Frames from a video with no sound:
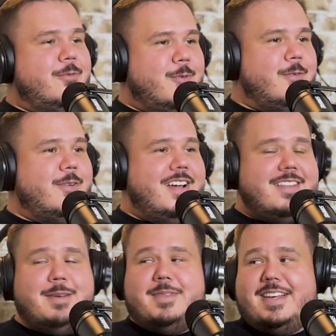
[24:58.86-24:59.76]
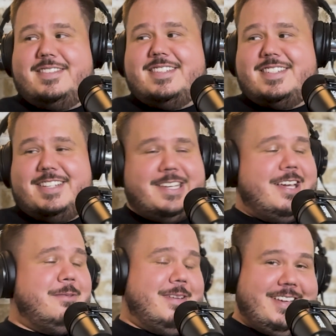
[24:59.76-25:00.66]
if we got a team in the SEC,
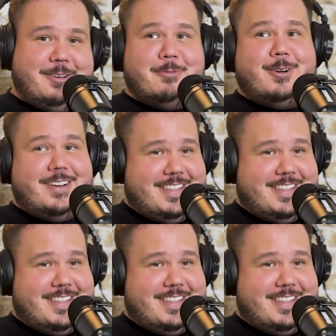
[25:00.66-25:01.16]
I mean, we're in the